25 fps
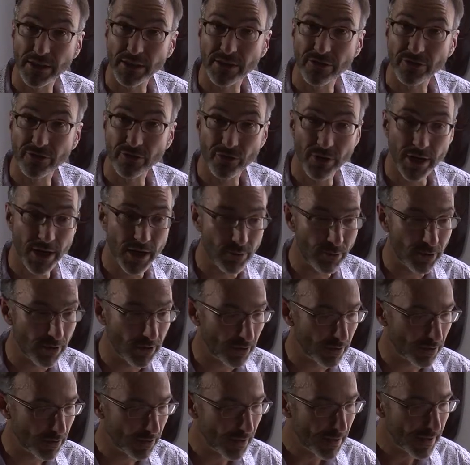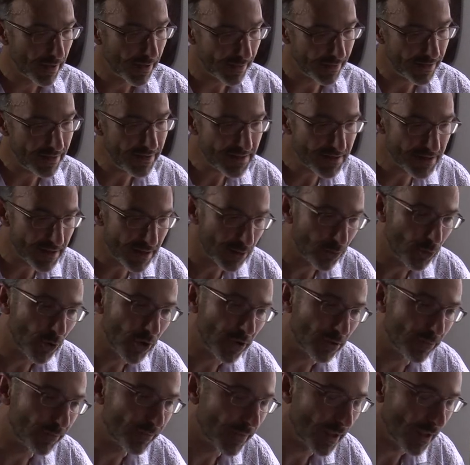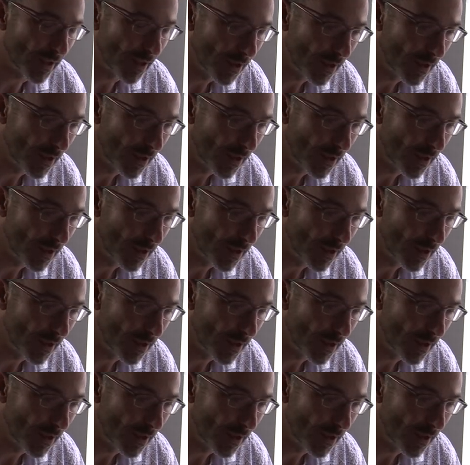and describing. And he said, well,